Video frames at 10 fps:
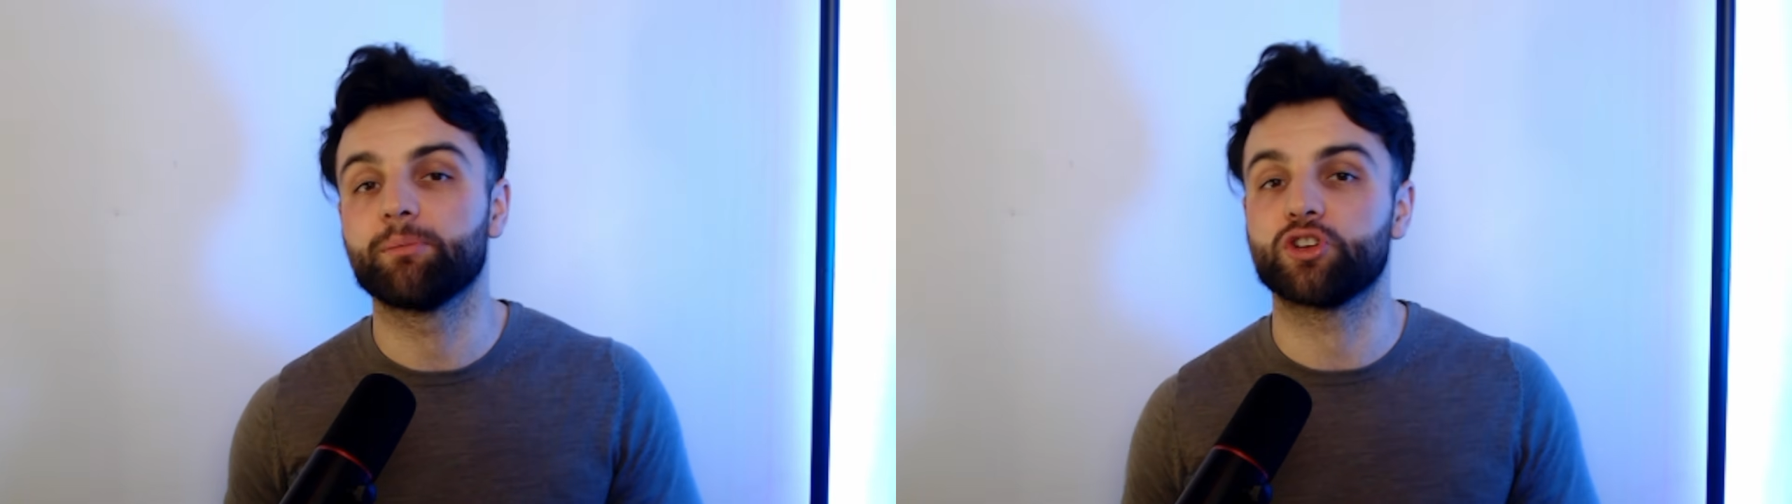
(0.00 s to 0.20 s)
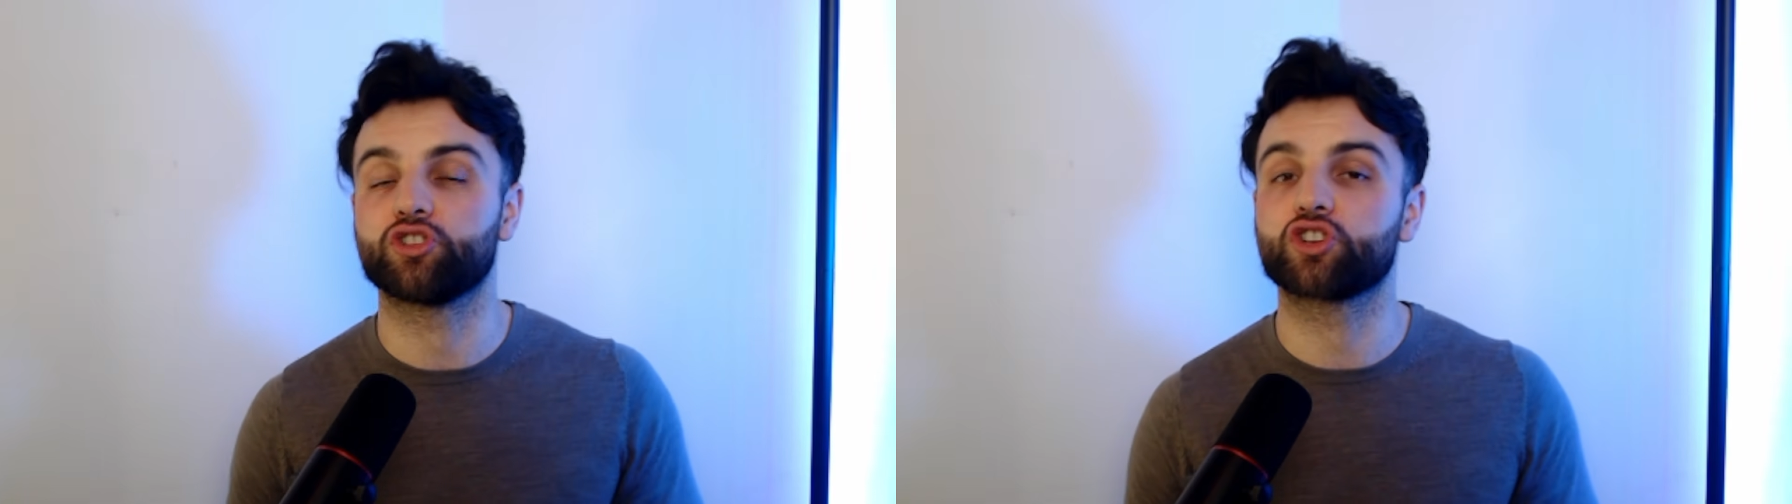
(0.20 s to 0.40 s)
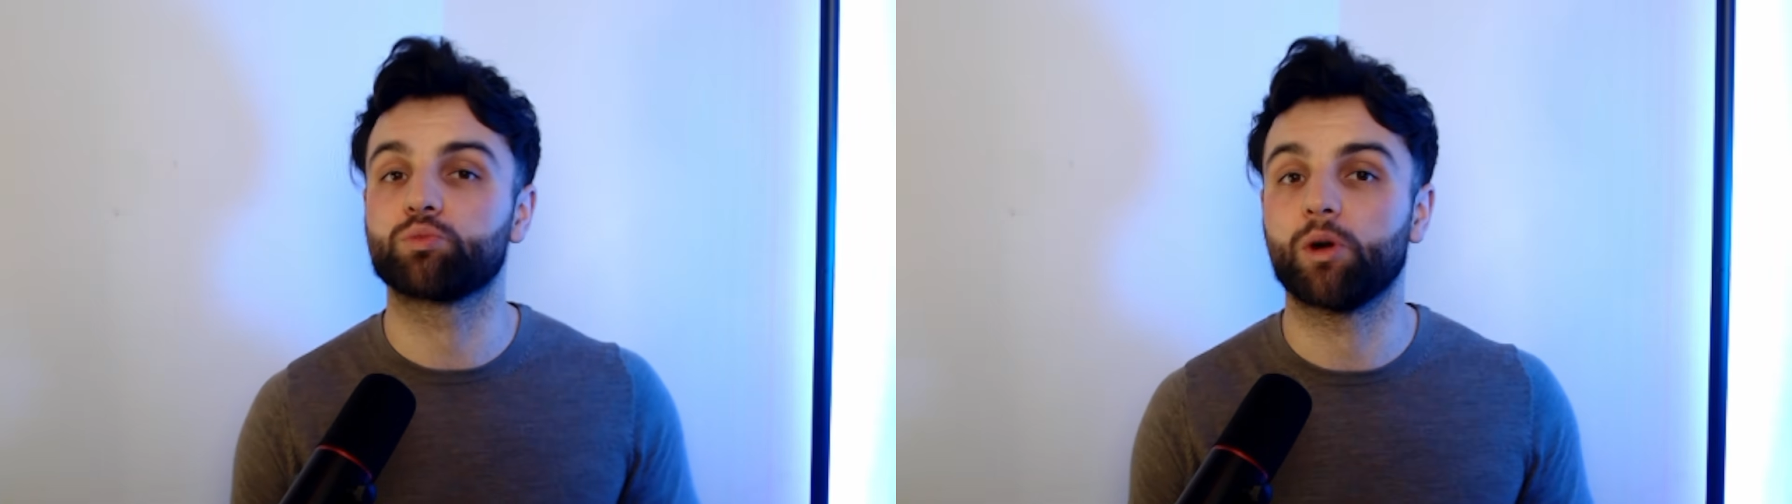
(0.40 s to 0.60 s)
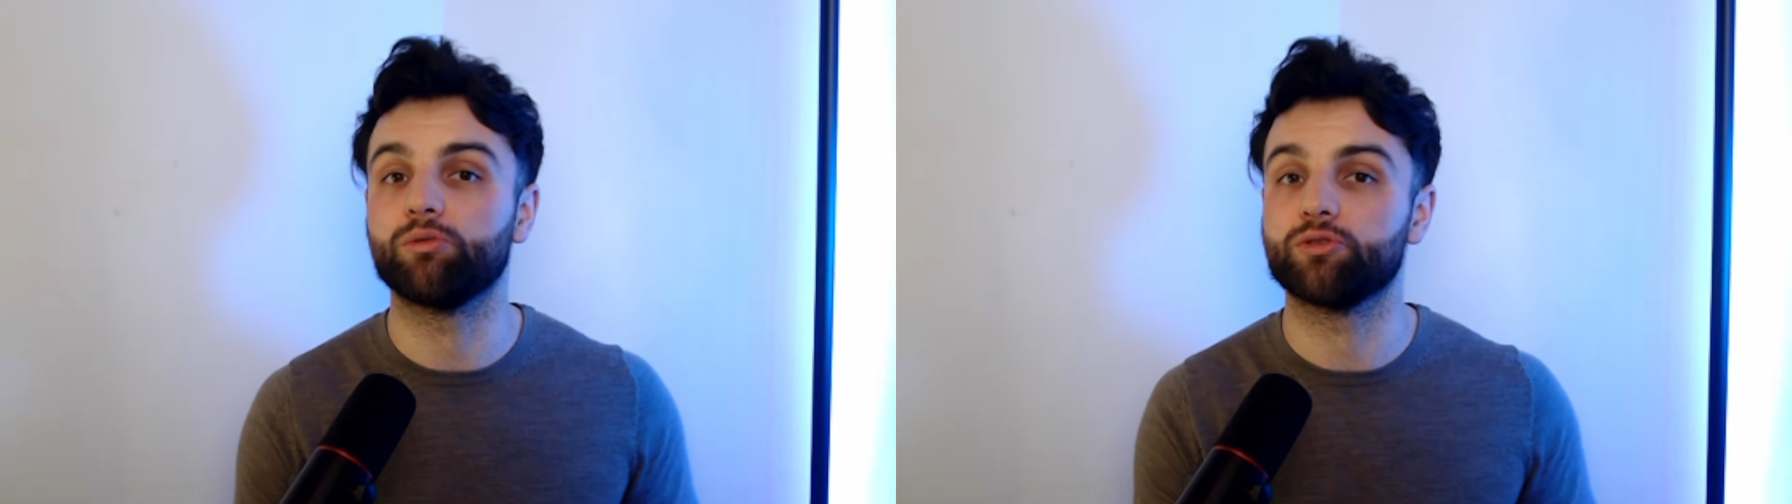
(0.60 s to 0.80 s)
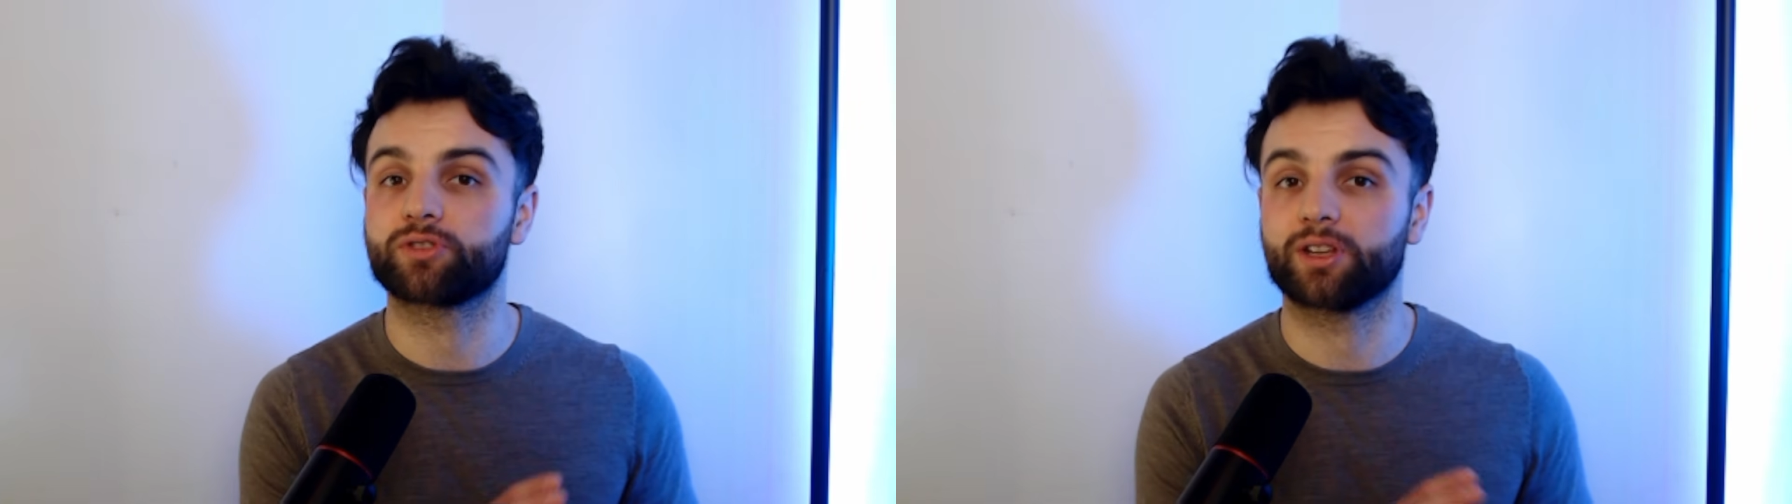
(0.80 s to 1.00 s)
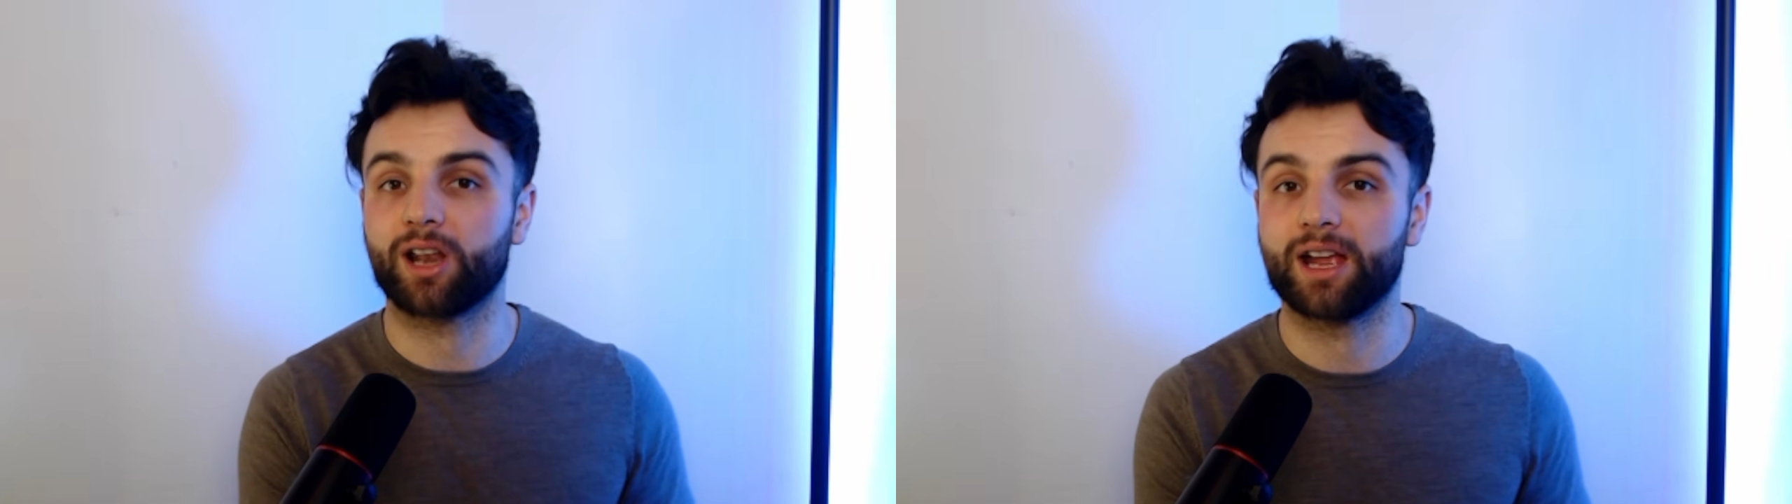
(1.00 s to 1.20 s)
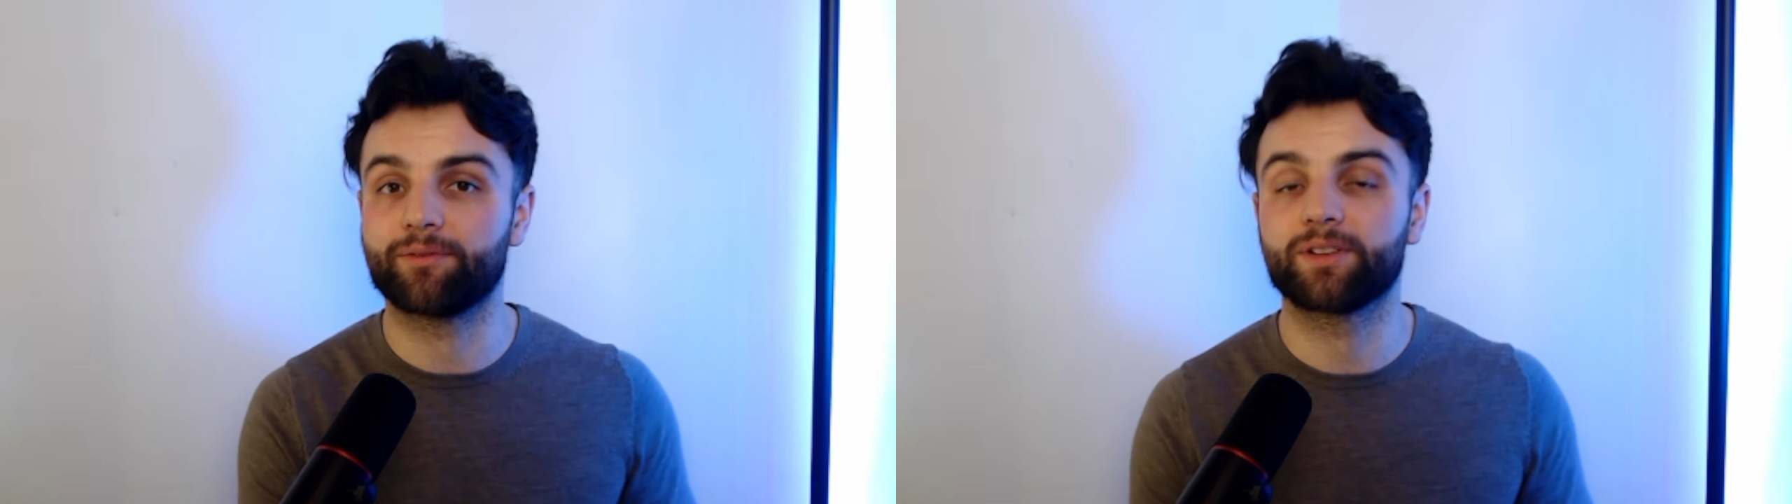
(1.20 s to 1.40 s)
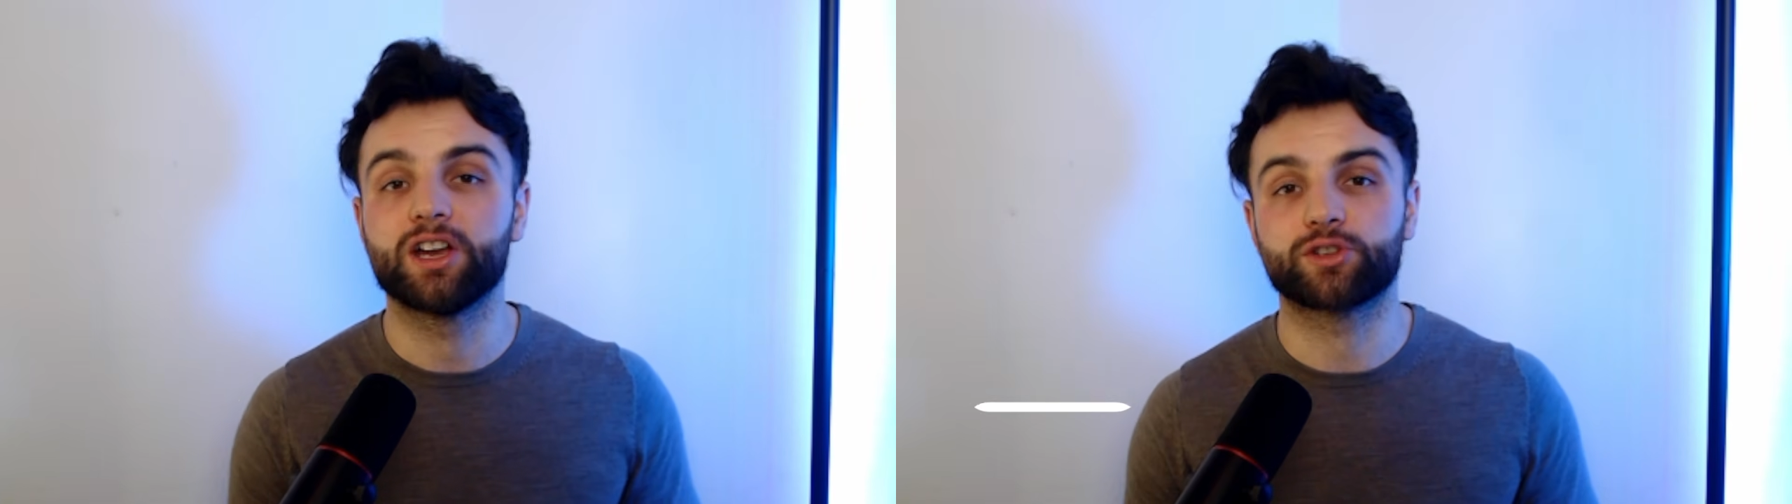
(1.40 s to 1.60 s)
but you just won't lose the life.